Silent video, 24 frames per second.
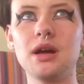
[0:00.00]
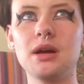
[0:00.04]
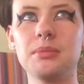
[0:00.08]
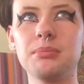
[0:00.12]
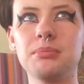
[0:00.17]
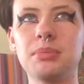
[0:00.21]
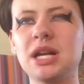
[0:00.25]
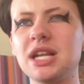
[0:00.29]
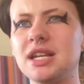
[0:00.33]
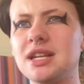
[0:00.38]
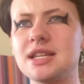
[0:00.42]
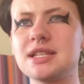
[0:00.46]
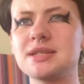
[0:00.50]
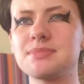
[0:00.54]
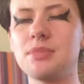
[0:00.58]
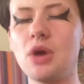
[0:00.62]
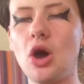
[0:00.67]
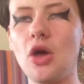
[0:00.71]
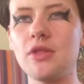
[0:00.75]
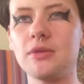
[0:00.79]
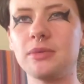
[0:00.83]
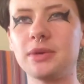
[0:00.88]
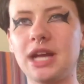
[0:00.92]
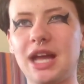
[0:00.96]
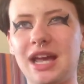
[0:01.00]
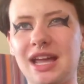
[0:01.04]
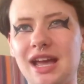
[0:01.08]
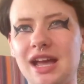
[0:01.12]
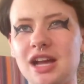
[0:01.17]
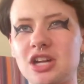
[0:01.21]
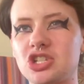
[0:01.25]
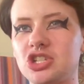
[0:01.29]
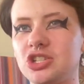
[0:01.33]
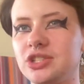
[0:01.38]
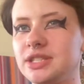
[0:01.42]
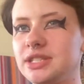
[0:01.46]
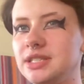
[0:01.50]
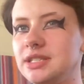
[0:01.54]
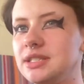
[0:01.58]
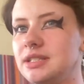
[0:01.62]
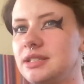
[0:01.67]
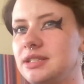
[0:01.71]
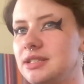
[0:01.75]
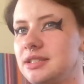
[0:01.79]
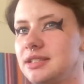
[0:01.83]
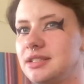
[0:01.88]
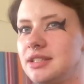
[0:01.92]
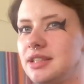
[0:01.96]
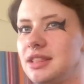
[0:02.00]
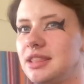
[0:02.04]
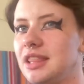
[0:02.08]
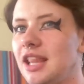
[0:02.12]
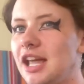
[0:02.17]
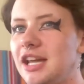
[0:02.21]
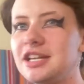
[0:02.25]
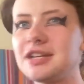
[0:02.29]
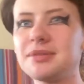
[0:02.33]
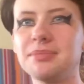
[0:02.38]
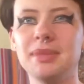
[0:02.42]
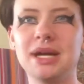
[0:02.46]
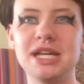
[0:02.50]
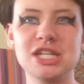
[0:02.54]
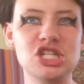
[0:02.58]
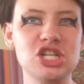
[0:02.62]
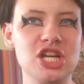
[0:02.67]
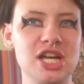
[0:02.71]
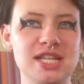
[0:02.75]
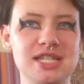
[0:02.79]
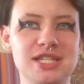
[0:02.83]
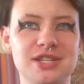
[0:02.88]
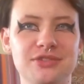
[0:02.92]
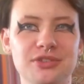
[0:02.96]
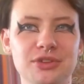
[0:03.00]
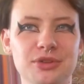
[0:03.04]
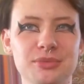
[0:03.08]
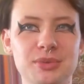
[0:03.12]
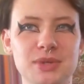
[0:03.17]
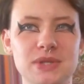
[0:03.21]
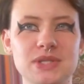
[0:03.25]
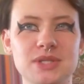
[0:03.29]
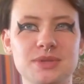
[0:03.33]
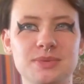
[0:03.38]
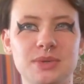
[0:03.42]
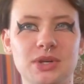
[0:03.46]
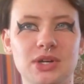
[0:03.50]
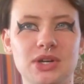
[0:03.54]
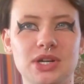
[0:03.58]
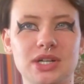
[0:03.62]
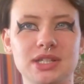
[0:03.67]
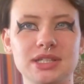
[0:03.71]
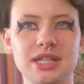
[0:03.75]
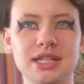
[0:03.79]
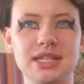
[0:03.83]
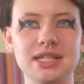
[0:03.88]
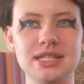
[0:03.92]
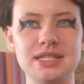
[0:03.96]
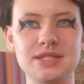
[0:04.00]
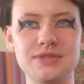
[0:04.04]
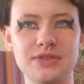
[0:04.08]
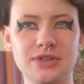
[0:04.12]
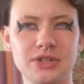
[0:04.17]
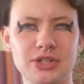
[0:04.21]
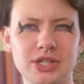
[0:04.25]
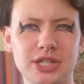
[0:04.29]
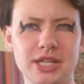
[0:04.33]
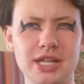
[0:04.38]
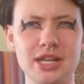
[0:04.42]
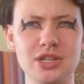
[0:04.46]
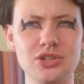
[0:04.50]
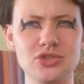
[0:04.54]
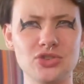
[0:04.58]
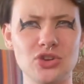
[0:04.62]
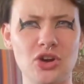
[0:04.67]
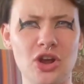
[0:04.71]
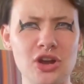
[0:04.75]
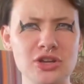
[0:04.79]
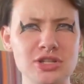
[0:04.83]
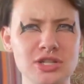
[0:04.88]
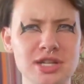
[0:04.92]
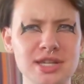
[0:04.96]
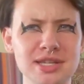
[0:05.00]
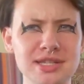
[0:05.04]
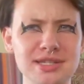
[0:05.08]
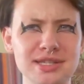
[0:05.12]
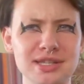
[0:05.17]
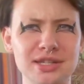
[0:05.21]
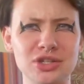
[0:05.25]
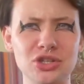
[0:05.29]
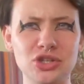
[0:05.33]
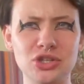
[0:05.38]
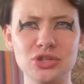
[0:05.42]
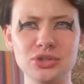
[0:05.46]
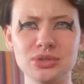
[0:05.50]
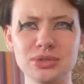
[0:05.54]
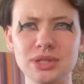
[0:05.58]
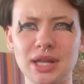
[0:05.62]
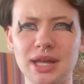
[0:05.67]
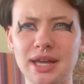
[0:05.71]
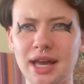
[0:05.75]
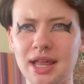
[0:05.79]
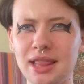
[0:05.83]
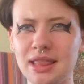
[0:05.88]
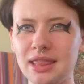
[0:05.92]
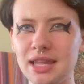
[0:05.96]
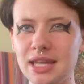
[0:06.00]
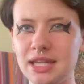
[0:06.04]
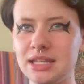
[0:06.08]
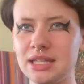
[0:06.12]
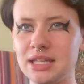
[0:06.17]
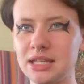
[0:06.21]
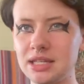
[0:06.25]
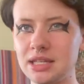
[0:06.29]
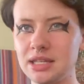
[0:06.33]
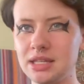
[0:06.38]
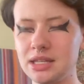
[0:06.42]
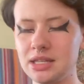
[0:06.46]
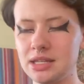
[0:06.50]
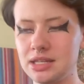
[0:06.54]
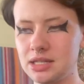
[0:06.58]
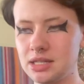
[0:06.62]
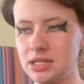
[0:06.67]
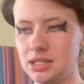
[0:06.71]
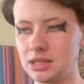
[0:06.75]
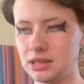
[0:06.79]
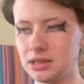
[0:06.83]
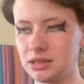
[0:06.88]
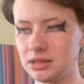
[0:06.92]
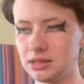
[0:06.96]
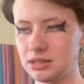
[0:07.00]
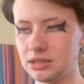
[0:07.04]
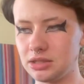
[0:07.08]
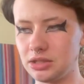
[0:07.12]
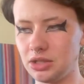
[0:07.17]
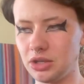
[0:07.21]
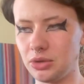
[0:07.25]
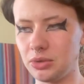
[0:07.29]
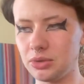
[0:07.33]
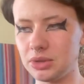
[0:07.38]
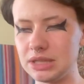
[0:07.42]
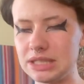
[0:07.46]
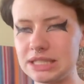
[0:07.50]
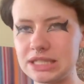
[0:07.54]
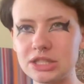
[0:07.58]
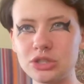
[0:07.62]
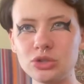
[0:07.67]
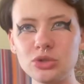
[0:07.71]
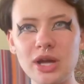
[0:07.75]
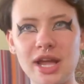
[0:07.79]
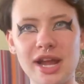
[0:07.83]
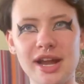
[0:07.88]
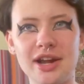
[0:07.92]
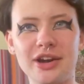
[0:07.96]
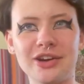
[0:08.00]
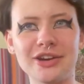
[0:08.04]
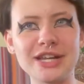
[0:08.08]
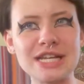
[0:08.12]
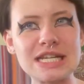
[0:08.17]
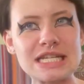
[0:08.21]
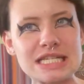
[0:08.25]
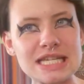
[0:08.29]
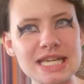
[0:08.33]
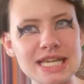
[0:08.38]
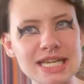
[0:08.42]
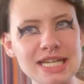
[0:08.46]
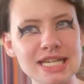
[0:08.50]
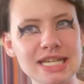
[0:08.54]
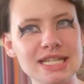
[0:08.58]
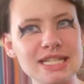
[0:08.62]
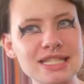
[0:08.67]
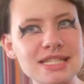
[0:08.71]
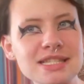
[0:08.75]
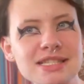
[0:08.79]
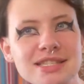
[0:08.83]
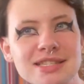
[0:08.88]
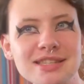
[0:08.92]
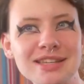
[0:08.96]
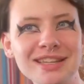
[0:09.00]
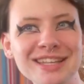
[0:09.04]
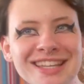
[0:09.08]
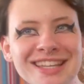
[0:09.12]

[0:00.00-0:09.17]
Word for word: but it doesn't bother me. I actually like my chest for the most part. Like it's very androgynous and cute. Like I like, you know, little hairy tits.